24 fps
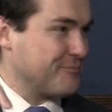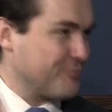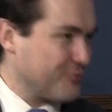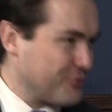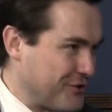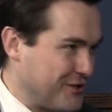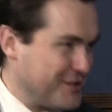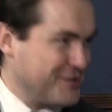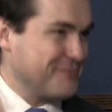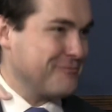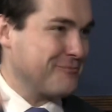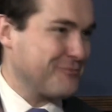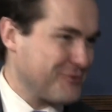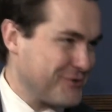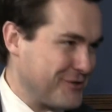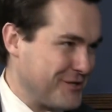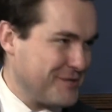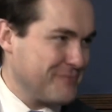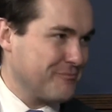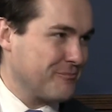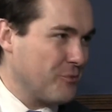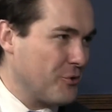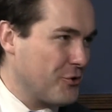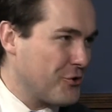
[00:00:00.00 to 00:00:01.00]
print,
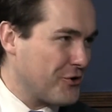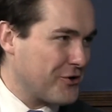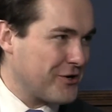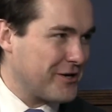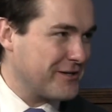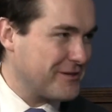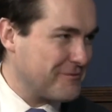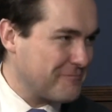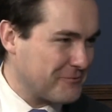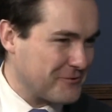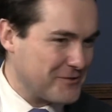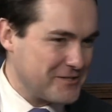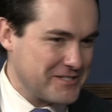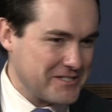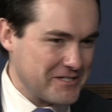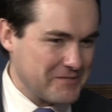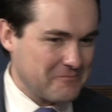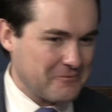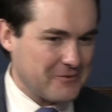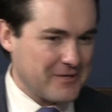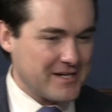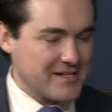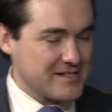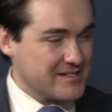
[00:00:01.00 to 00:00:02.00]
print, more on the printing
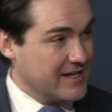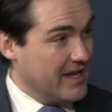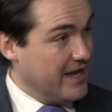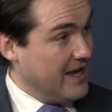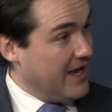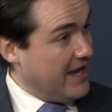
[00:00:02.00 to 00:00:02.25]
press.